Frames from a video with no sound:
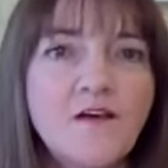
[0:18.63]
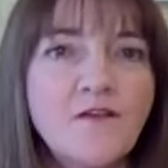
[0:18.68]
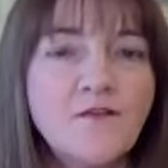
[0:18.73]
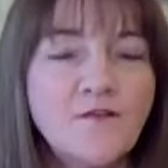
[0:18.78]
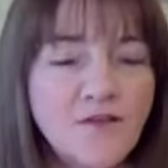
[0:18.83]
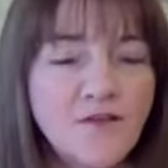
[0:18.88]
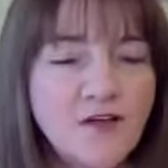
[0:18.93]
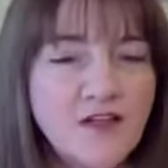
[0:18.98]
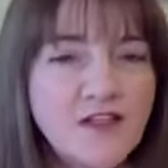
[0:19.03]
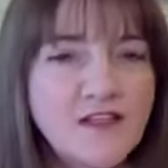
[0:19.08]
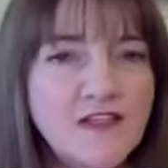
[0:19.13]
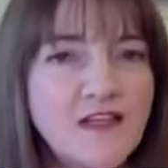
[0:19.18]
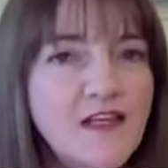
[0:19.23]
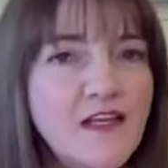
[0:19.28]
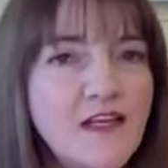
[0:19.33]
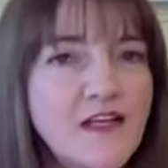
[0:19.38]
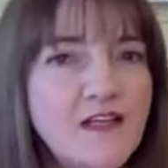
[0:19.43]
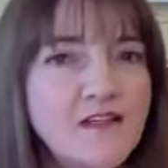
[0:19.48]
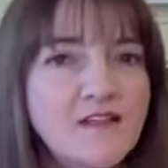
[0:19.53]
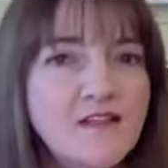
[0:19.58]

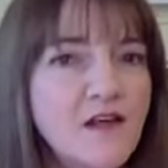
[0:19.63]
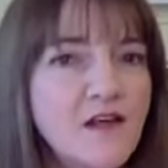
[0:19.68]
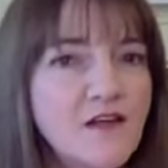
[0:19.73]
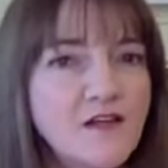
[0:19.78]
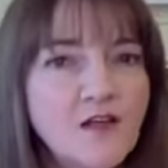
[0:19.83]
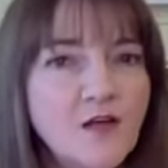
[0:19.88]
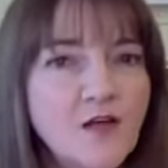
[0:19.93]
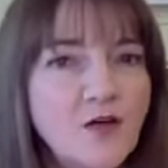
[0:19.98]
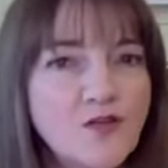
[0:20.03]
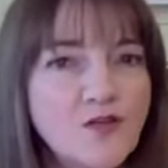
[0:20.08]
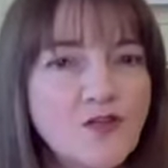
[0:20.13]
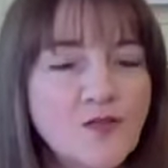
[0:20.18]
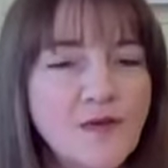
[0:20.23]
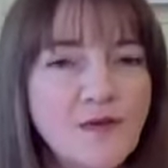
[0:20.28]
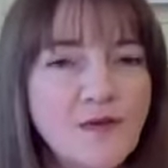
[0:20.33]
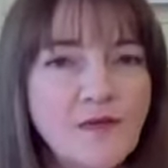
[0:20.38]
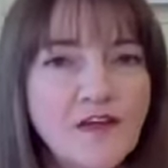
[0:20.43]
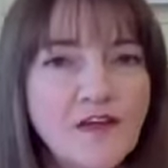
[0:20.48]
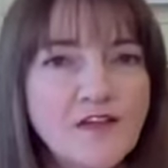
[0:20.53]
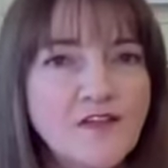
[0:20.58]
Firstly, it's
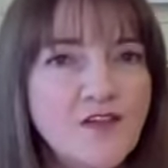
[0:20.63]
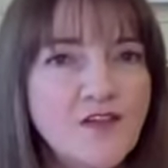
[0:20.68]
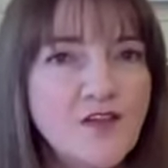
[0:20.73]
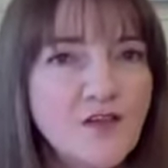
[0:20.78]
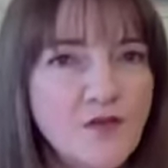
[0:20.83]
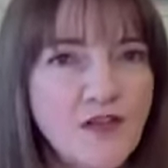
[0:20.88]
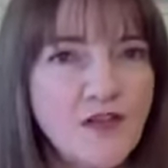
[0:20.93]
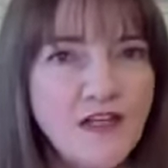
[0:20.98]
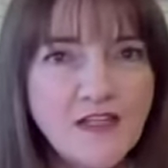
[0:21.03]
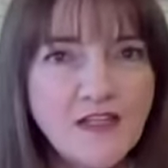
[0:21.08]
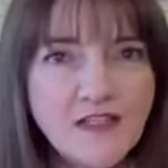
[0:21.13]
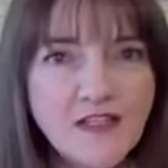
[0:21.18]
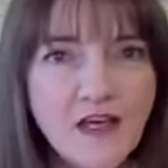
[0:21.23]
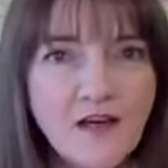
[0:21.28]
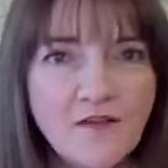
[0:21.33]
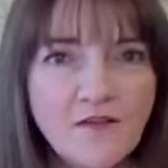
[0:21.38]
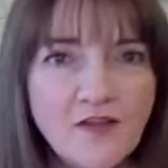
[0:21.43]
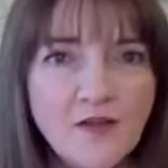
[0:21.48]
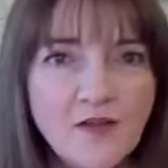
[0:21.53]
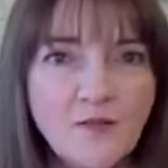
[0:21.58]
non-negotiable because you need to
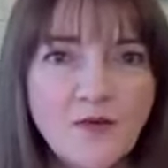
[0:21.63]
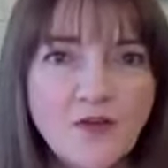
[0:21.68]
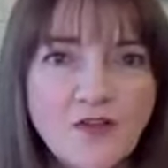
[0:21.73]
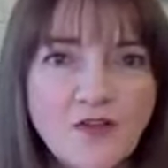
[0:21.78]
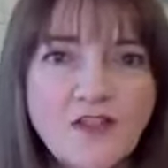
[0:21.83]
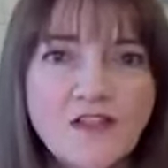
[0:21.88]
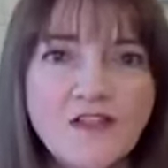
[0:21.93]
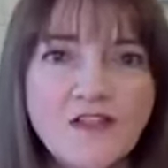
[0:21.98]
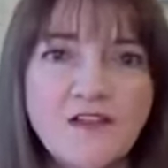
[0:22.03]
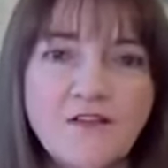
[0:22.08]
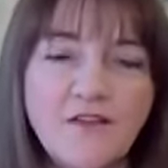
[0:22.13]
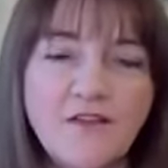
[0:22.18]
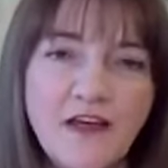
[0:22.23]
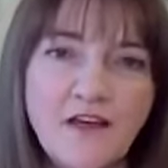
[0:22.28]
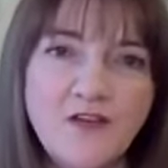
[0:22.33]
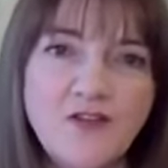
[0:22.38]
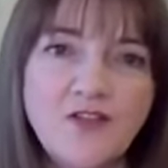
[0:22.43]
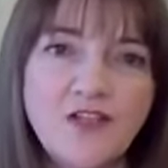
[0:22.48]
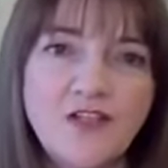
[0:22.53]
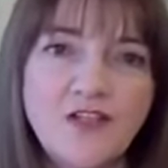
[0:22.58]
have an abundance of
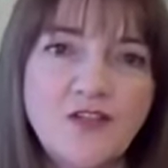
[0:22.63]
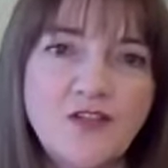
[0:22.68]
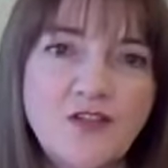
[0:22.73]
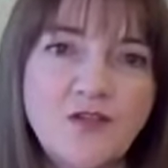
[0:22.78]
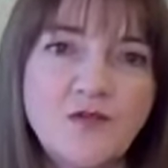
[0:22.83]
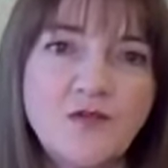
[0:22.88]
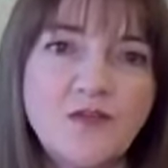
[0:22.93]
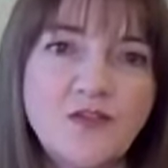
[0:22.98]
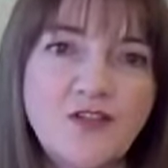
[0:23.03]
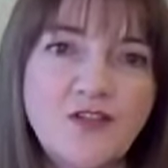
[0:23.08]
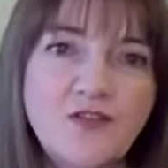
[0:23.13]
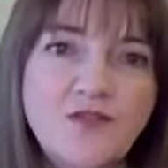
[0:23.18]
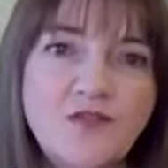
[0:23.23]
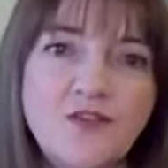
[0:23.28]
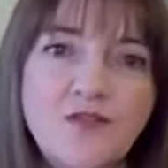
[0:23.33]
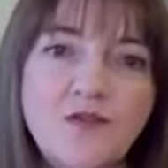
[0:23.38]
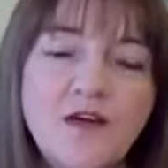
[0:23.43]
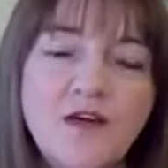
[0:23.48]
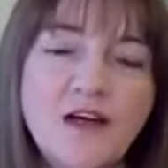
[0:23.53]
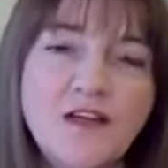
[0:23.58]
energy to do what you
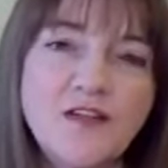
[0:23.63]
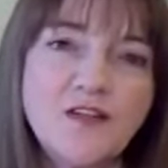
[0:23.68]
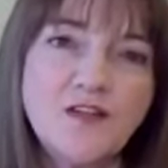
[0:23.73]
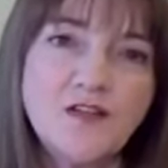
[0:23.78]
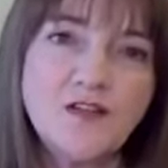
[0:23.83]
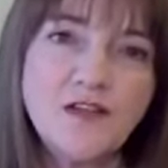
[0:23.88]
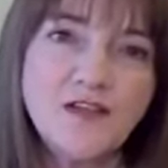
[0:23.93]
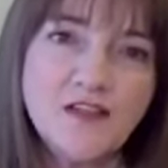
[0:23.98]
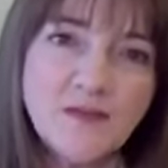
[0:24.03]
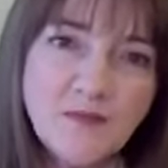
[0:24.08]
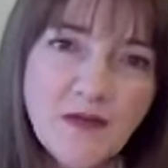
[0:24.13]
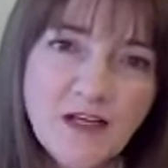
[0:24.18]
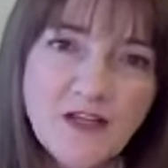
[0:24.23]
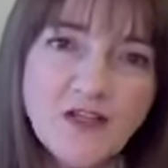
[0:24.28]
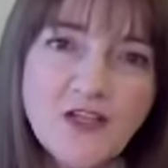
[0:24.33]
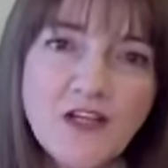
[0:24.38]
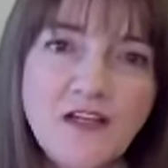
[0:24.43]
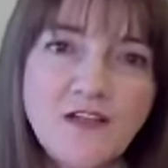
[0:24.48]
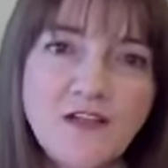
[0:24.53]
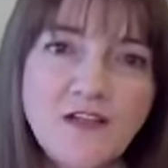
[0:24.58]
do and to
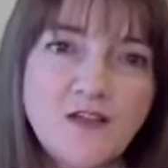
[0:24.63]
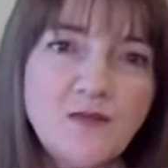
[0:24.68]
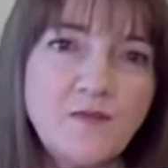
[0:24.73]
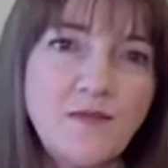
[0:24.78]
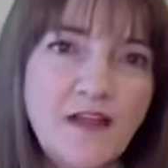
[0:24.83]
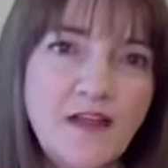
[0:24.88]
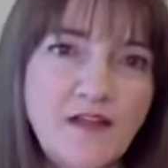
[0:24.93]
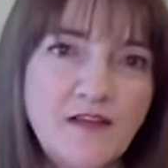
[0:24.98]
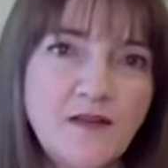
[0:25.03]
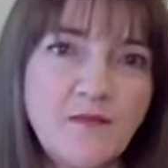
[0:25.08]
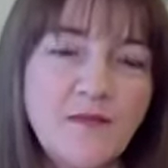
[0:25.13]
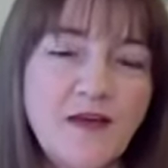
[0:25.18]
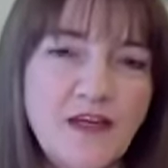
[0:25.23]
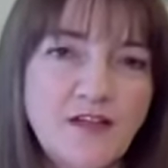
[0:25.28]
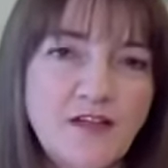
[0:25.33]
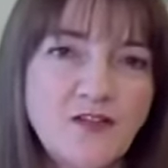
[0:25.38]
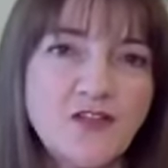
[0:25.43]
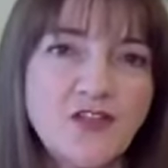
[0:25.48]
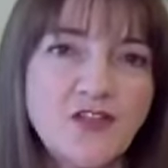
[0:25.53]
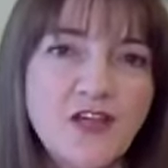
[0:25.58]
especially to meet the
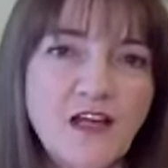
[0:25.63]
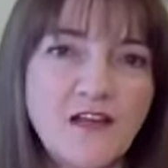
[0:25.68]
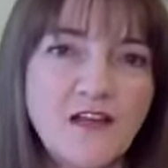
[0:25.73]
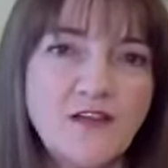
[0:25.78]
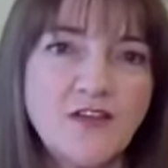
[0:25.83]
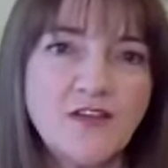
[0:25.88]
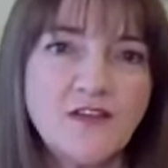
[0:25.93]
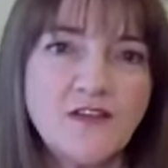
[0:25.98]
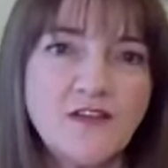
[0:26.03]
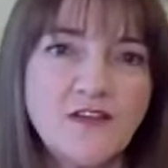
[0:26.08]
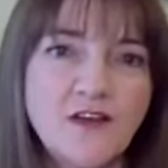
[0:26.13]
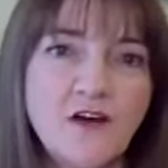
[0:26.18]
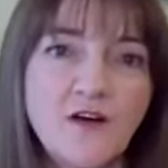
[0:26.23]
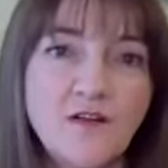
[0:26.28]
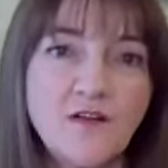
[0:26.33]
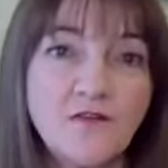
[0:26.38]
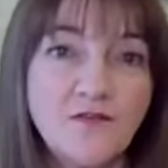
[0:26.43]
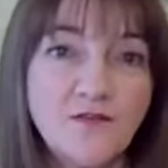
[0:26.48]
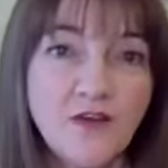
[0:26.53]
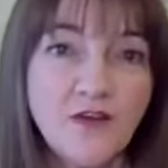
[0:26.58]
major challenges
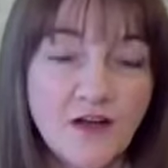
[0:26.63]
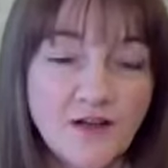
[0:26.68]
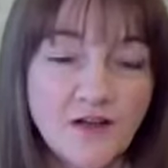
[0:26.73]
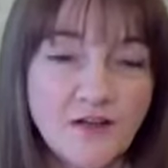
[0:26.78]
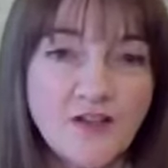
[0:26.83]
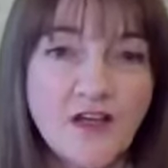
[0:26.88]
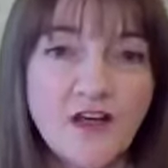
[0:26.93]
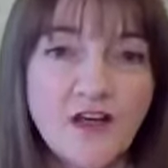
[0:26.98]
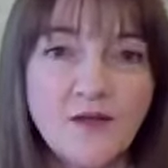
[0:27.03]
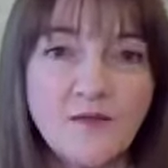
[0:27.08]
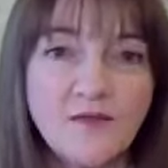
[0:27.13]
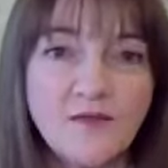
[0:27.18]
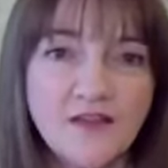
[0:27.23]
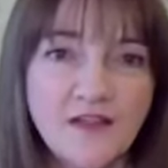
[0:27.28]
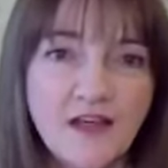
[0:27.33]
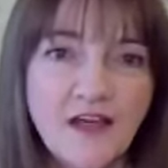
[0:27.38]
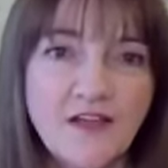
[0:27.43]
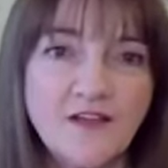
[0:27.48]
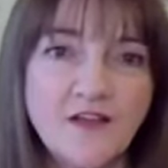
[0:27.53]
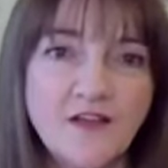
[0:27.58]
of our times
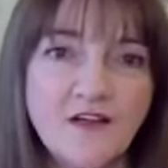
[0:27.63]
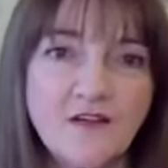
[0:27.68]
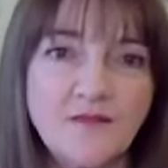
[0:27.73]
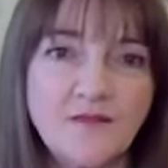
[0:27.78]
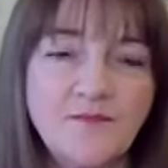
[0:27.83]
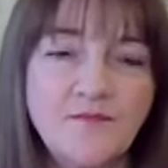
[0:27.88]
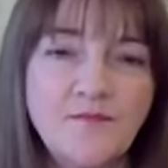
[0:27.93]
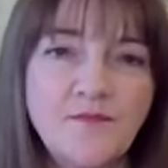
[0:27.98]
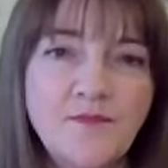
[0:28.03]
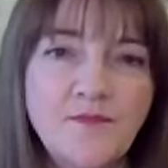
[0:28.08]
head on.